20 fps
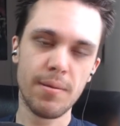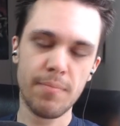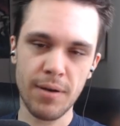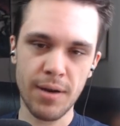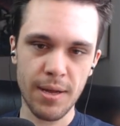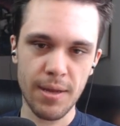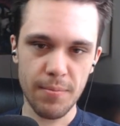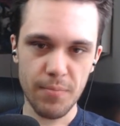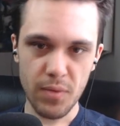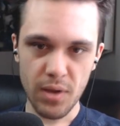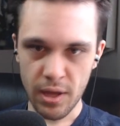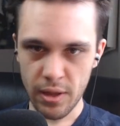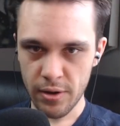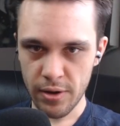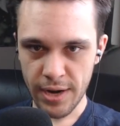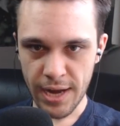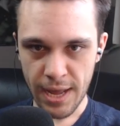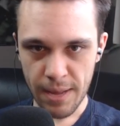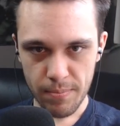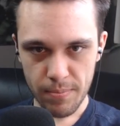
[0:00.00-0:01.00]
But other
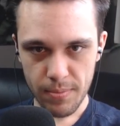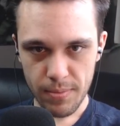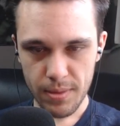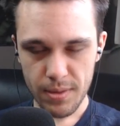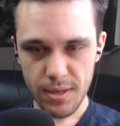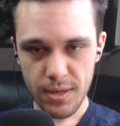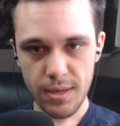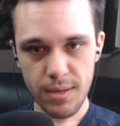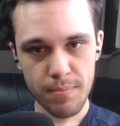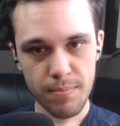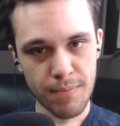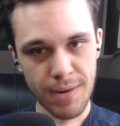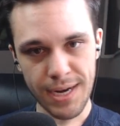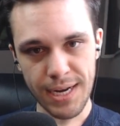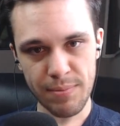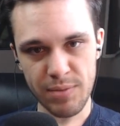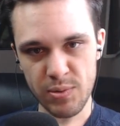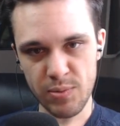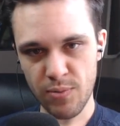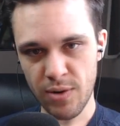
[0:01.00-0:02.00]
than that, my
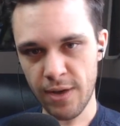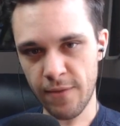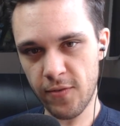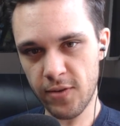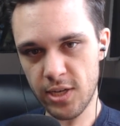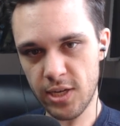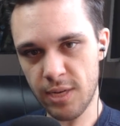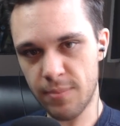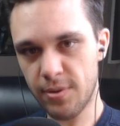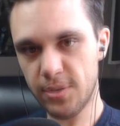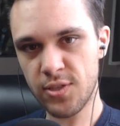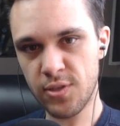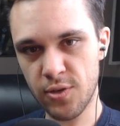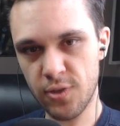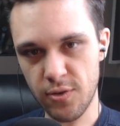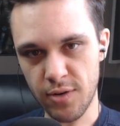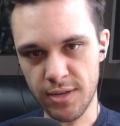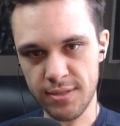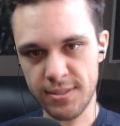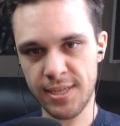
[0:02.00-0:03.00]
name is Brian from Kingdom Hearts
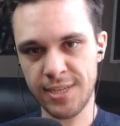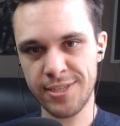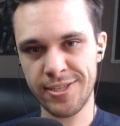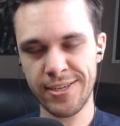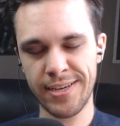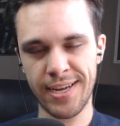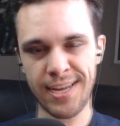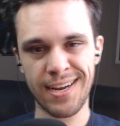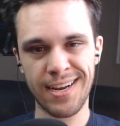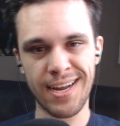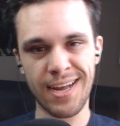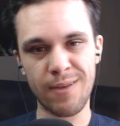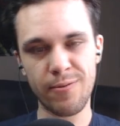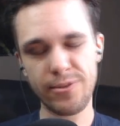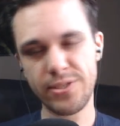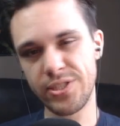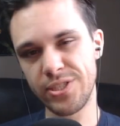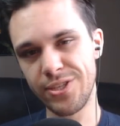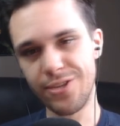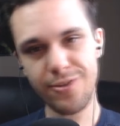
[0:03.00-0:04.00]
Cross Nation and I
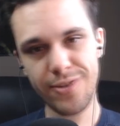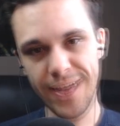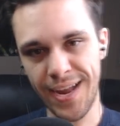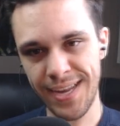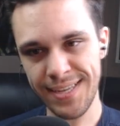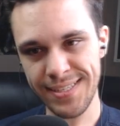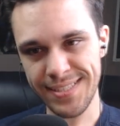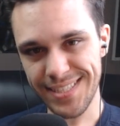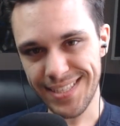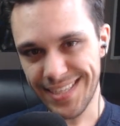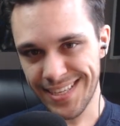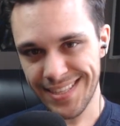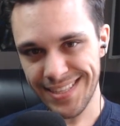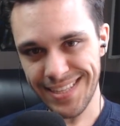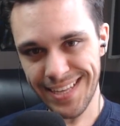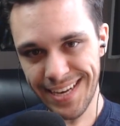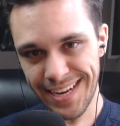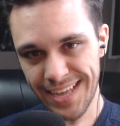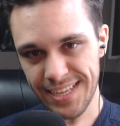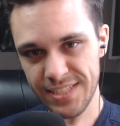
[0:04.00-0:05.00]
will see you guys in
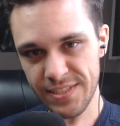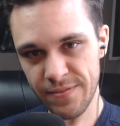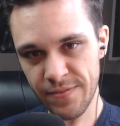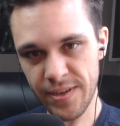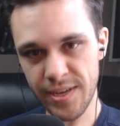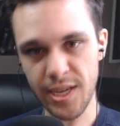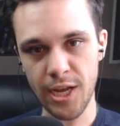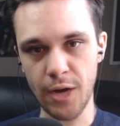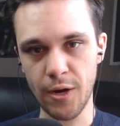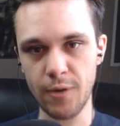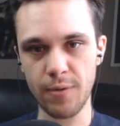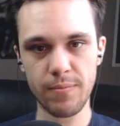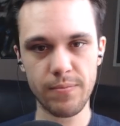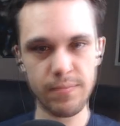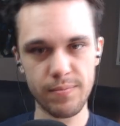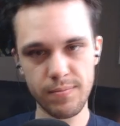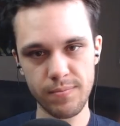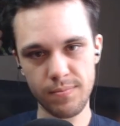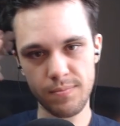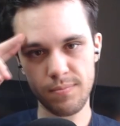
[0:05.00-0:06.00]
the next video.
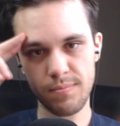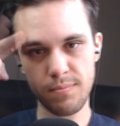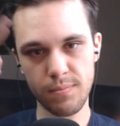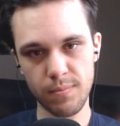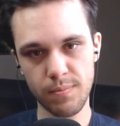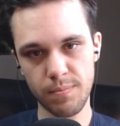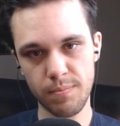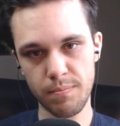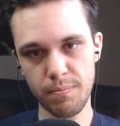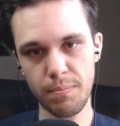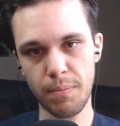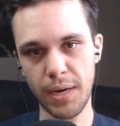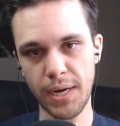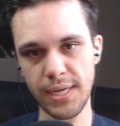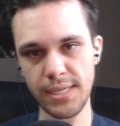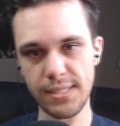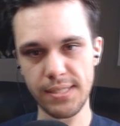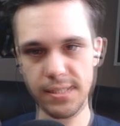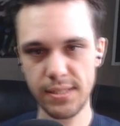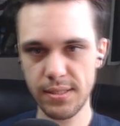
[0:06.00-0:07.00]

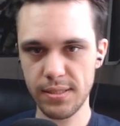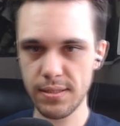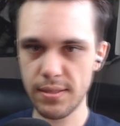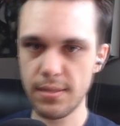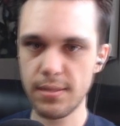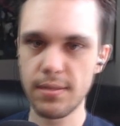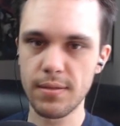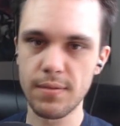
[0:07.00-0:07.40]
Peace.